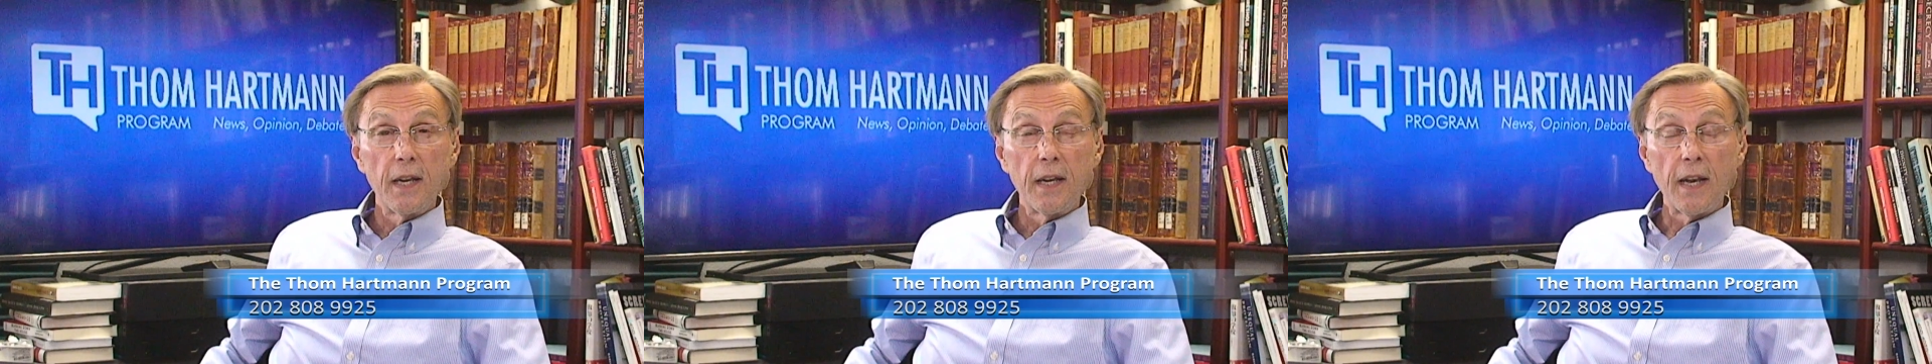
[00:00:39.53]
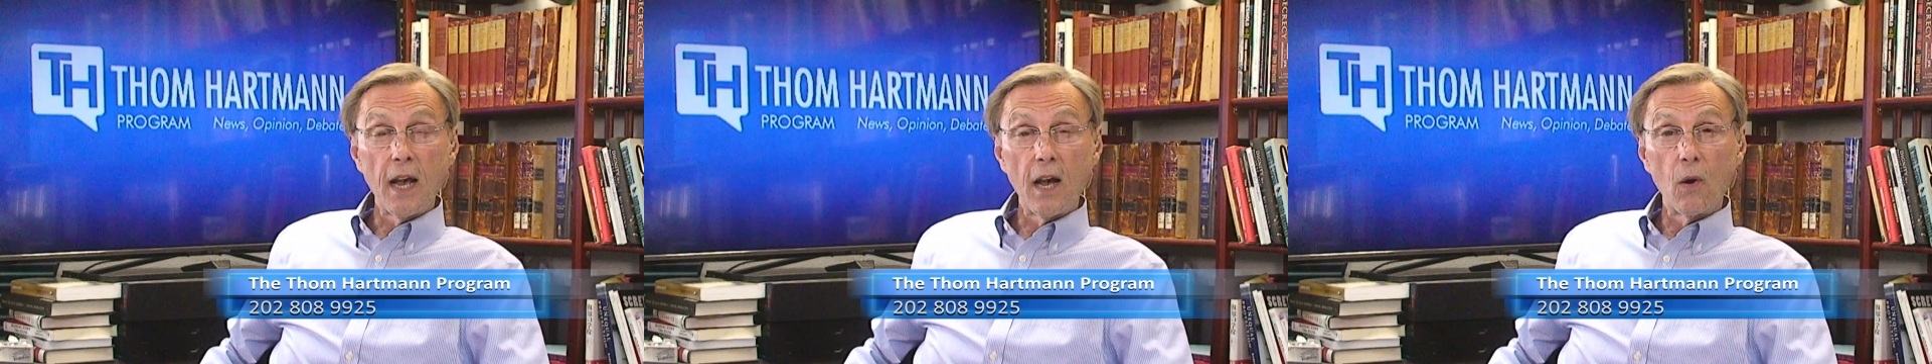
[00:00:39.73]

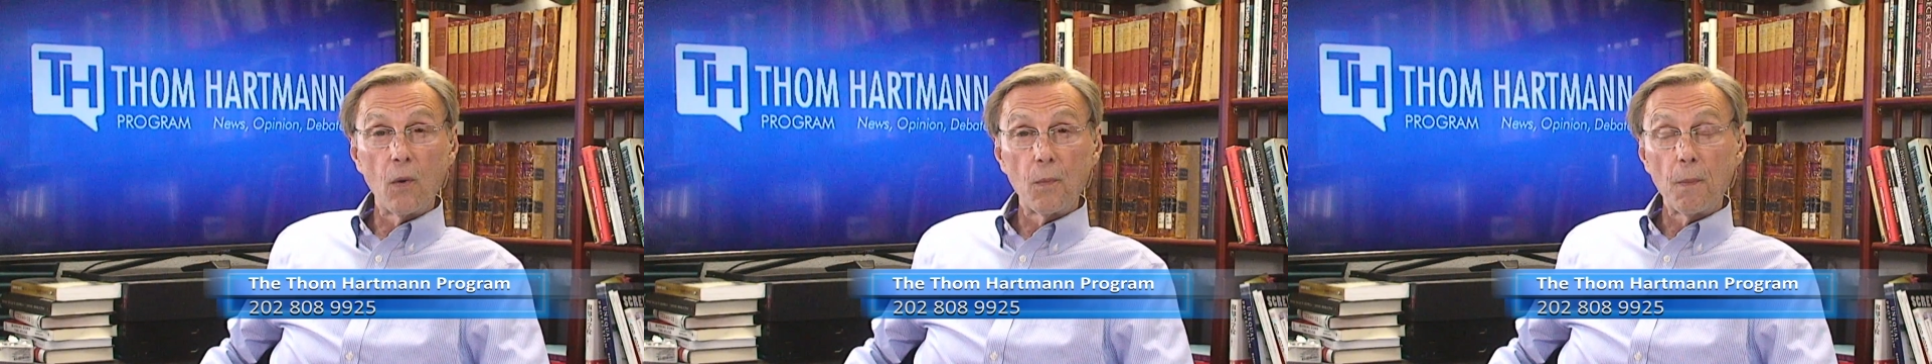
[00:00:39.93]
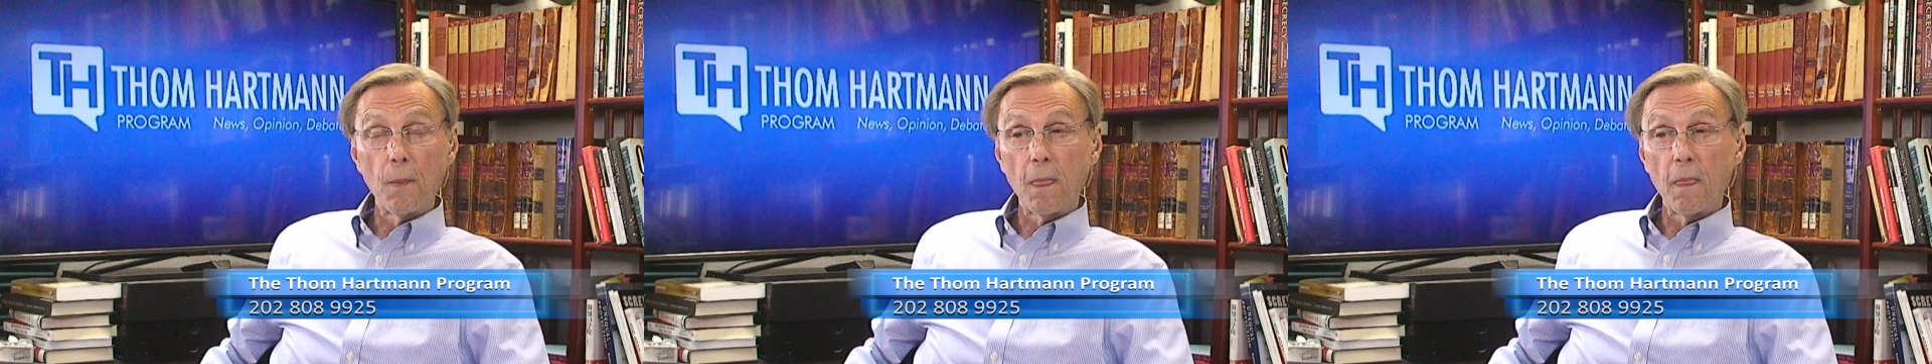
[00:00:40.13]
Now,
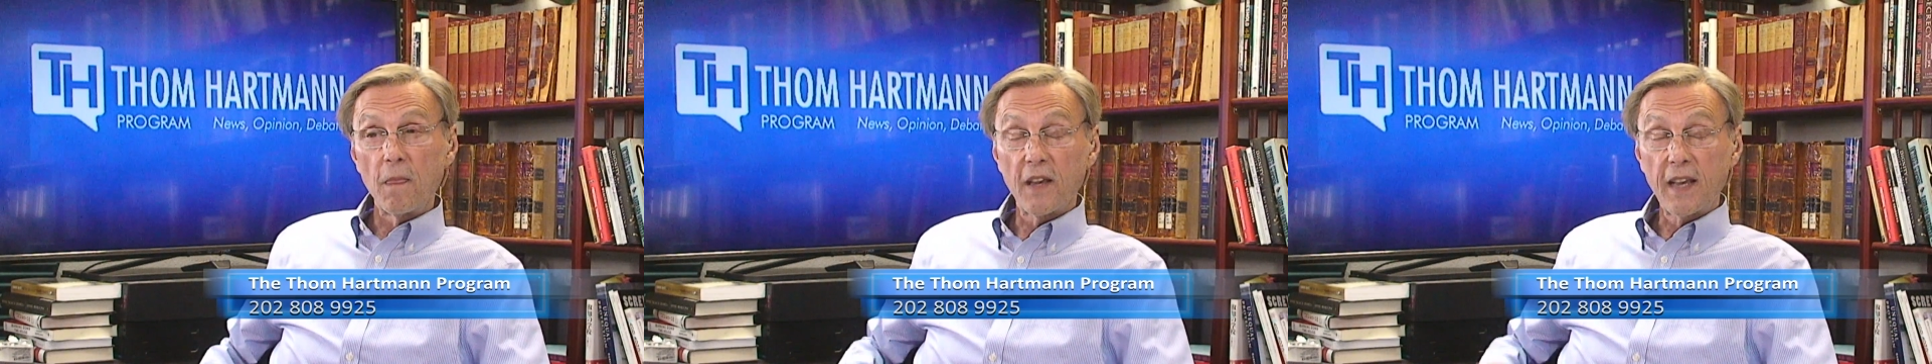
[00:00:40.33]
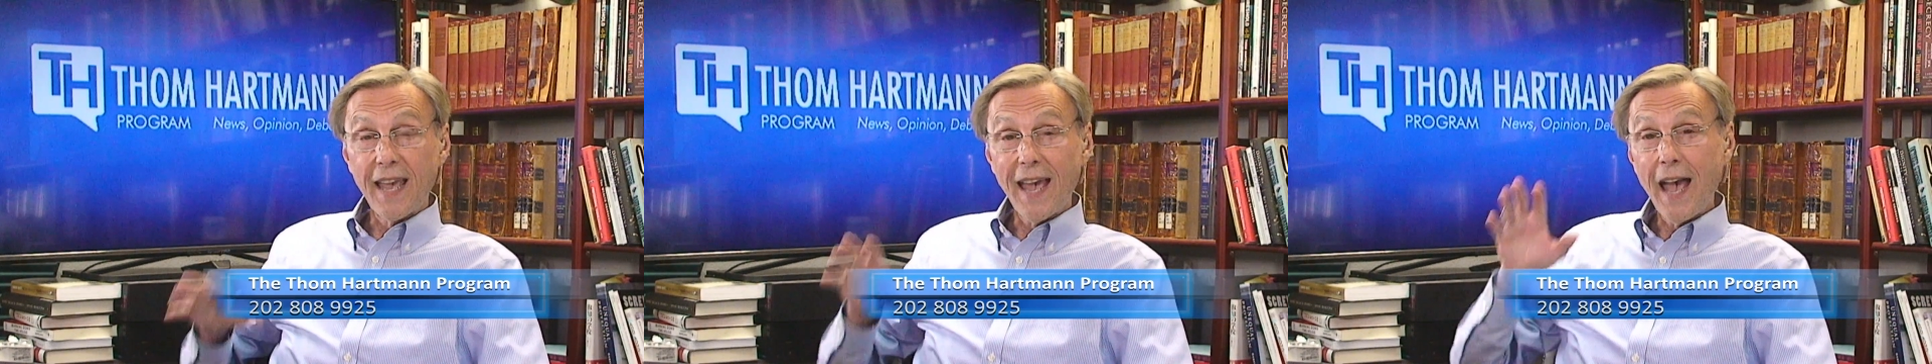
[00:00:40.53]

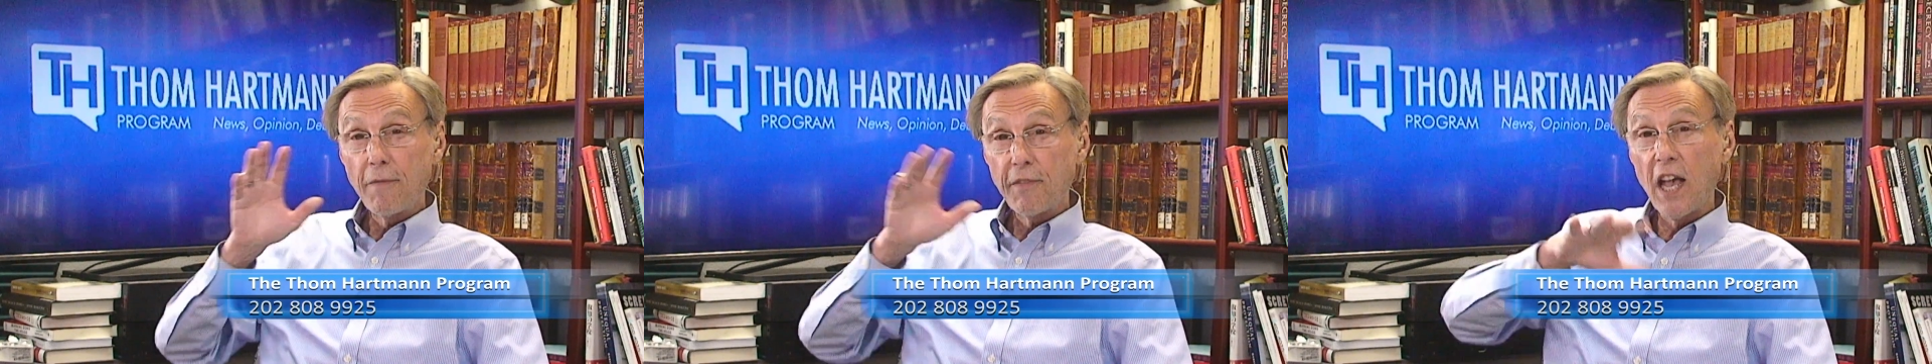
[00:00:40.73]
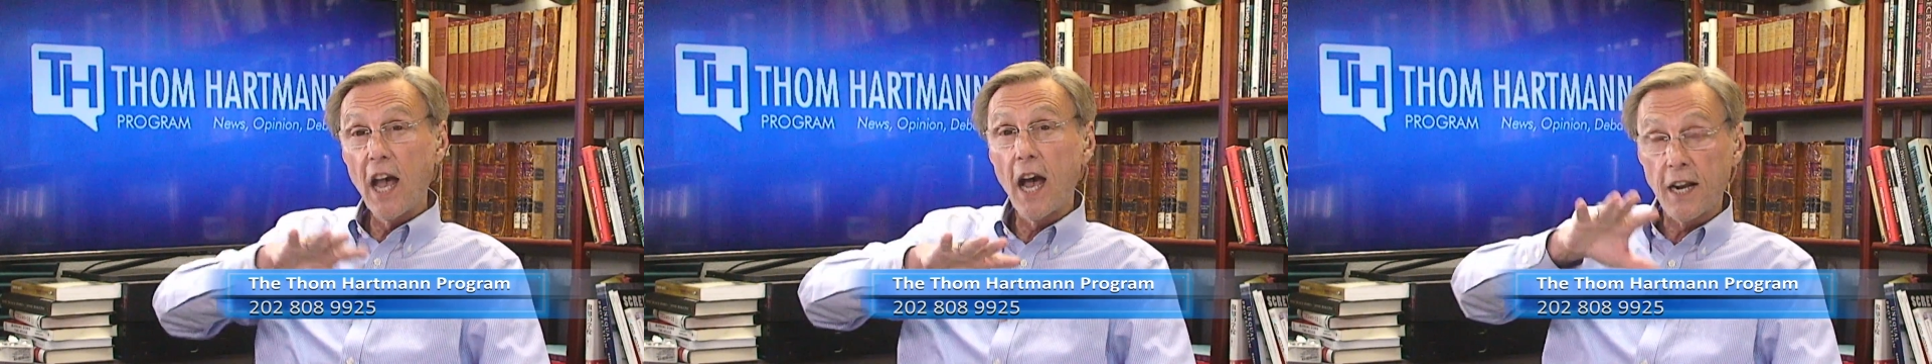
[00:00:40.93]
the
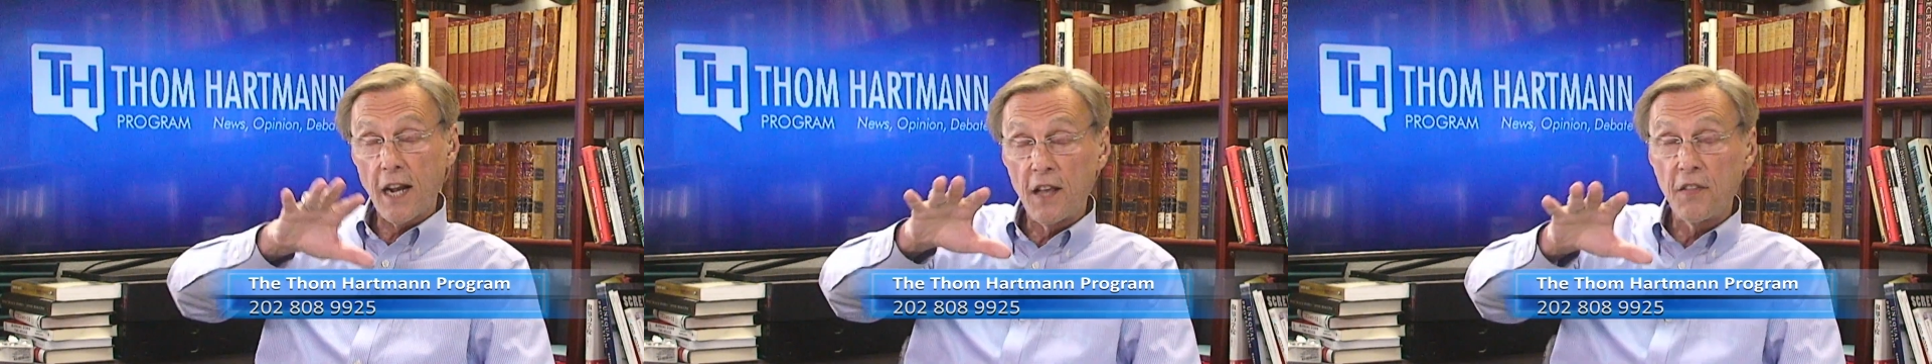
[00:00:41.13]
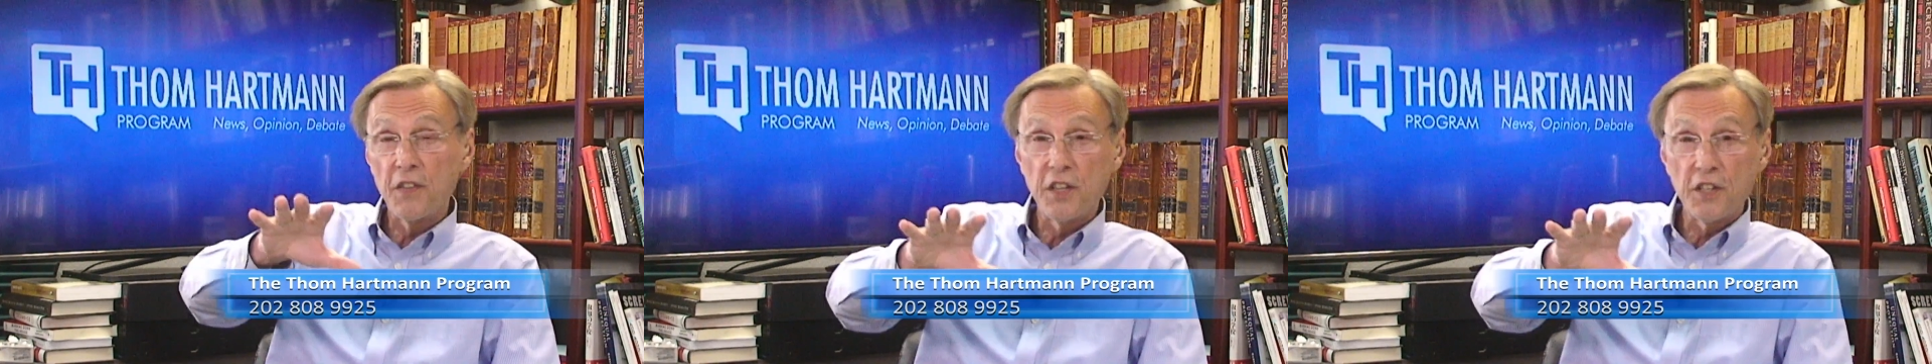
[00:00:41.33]
caveat
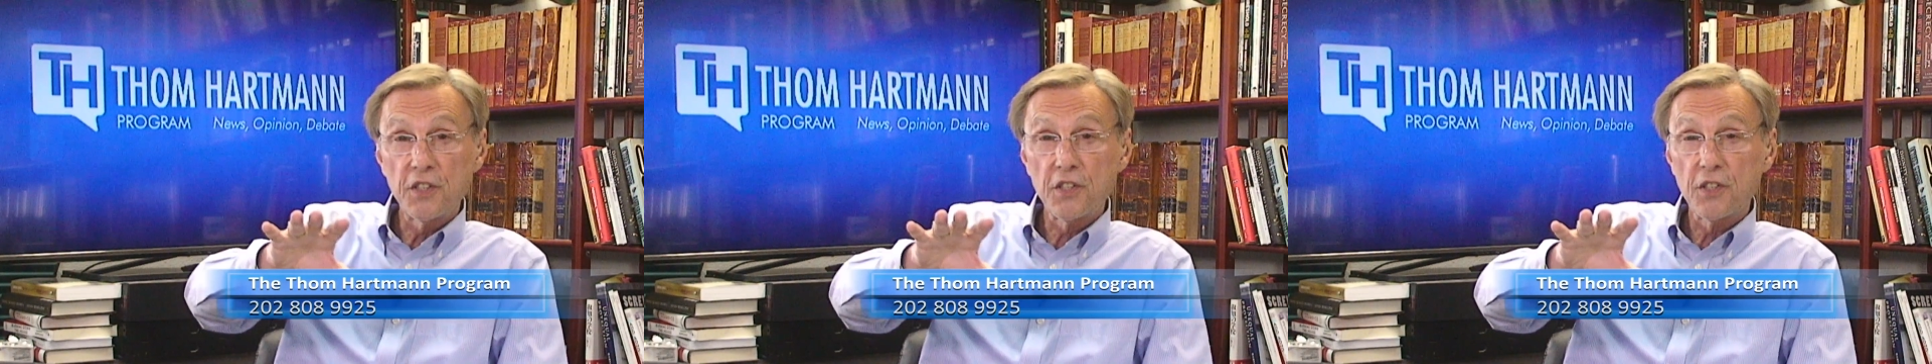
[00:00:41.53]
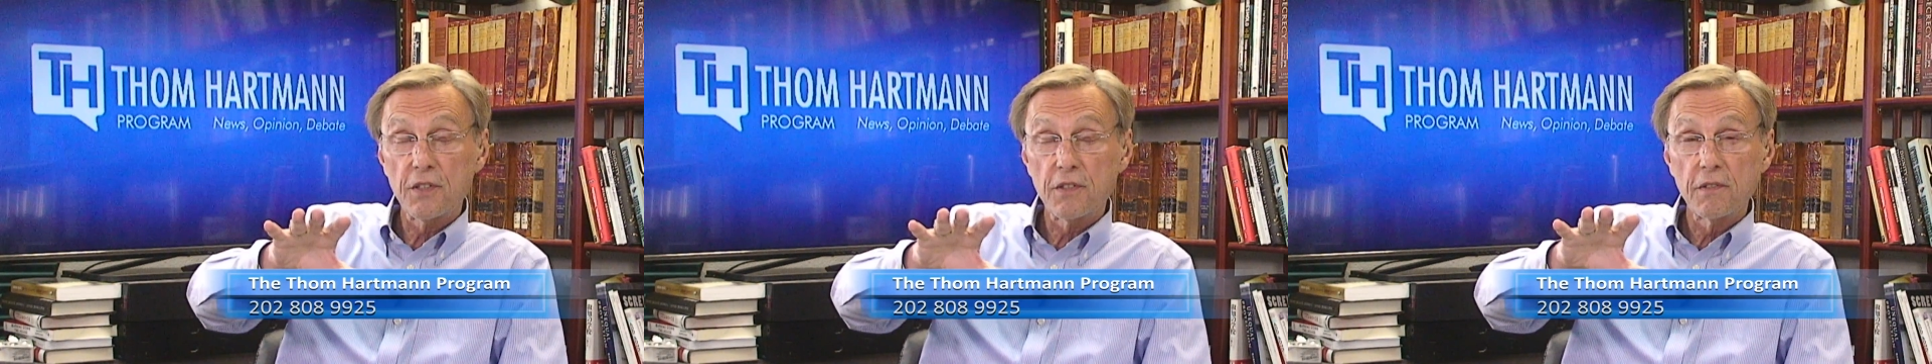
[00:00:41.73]
on
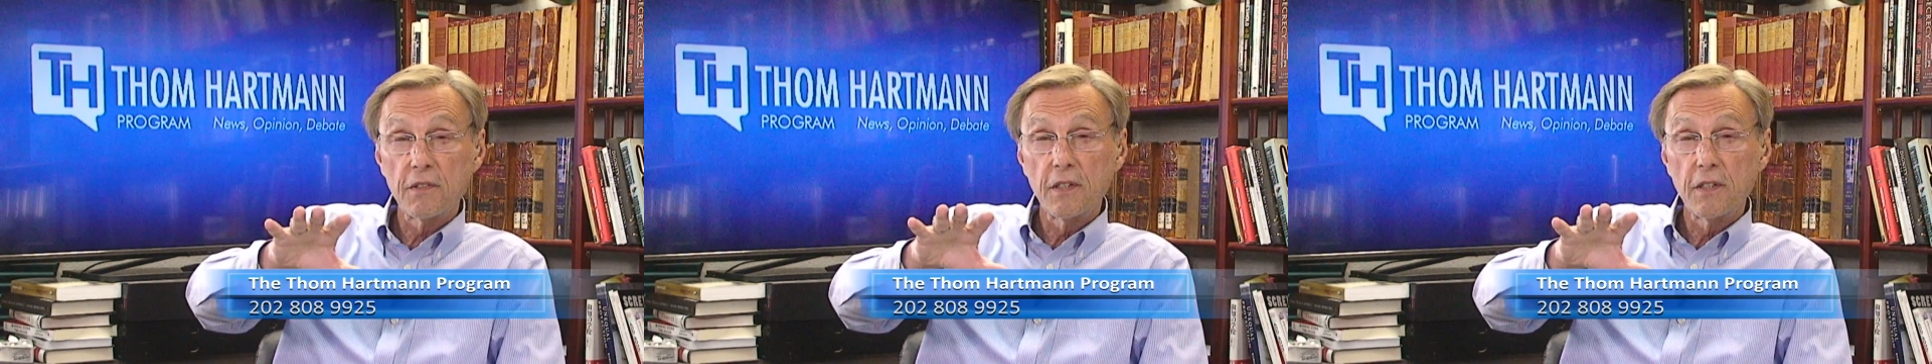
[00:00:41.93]
this,